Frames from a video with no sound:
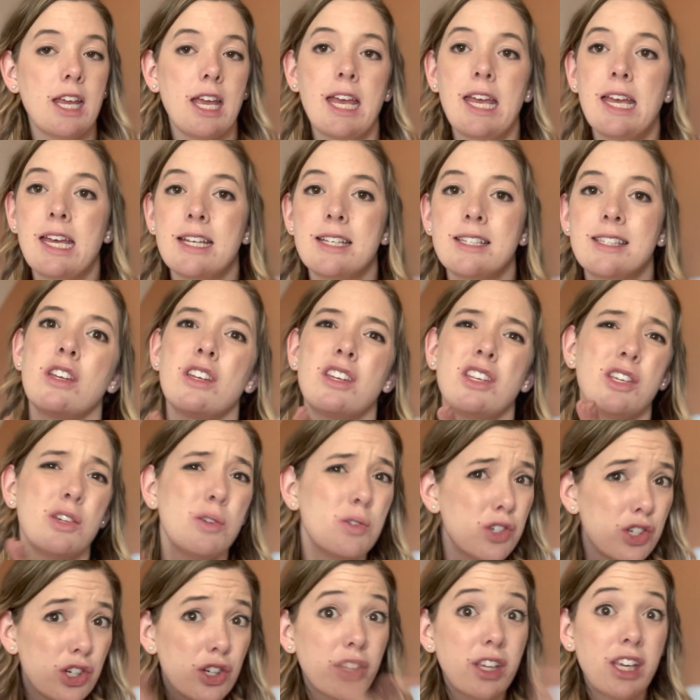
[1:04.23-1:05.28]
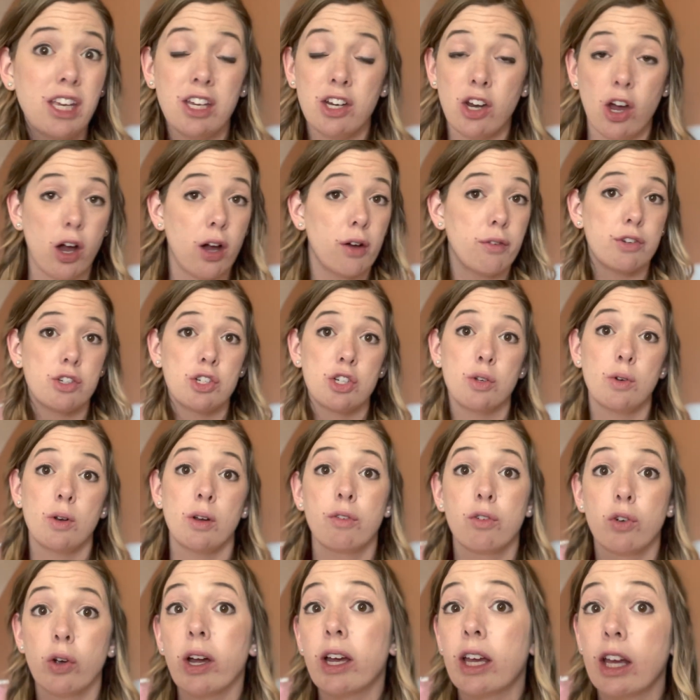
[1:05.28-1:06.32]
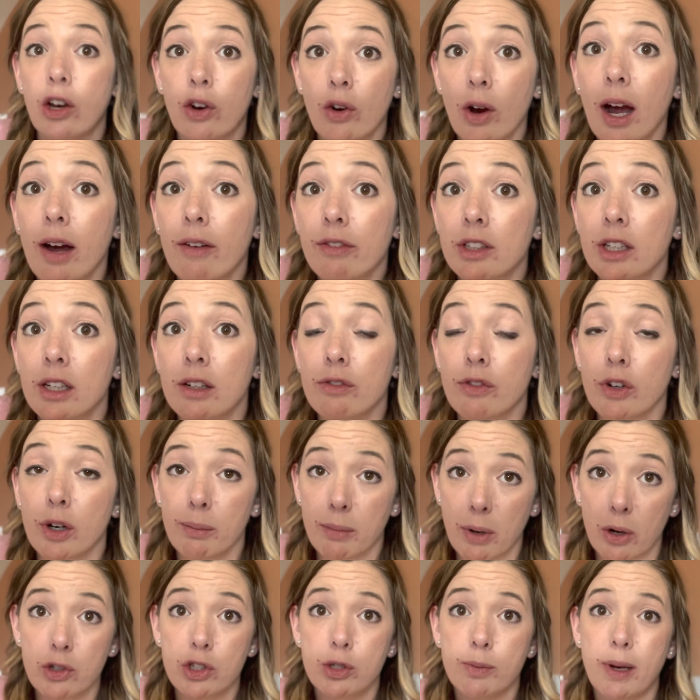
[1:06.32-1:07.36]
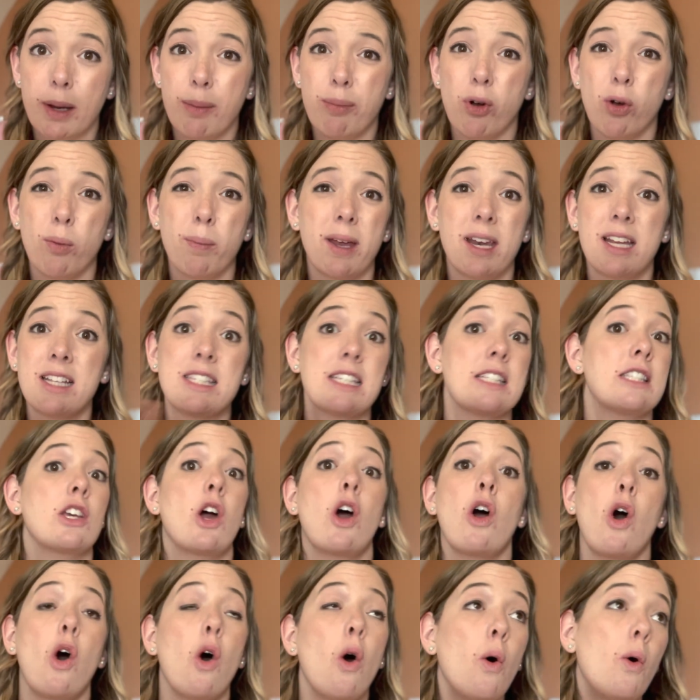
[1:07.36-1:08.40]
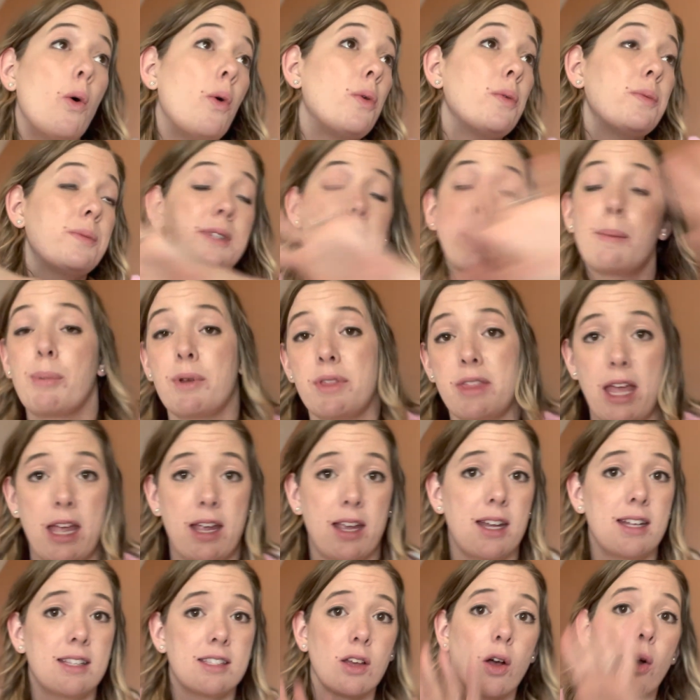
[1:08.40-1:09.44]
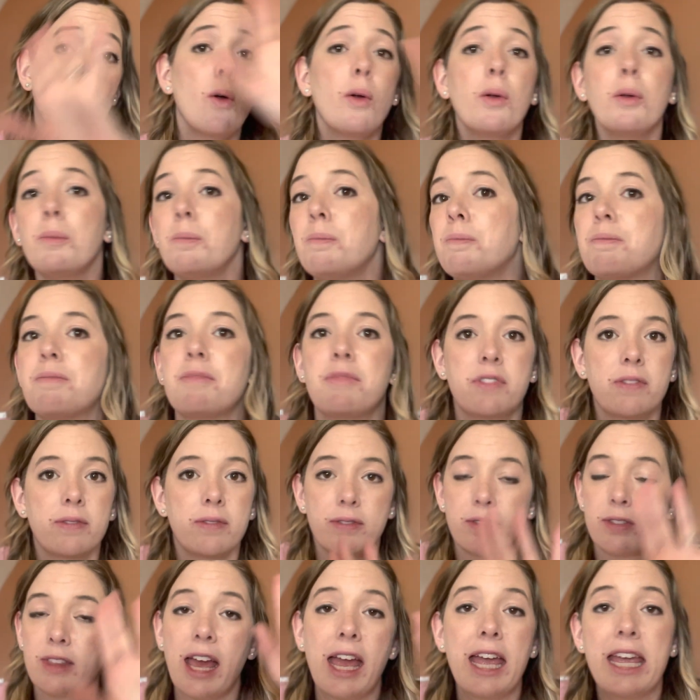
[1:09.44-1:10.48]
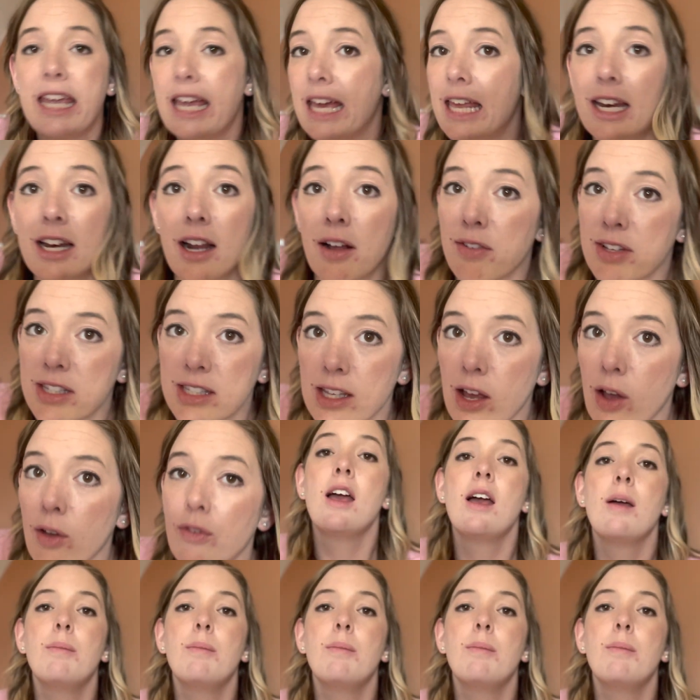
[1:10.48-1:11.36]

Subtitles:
is usually an offshoot of Cricut crafting for most people, but it's its whole separate thing. It's a whole thing in and of itself.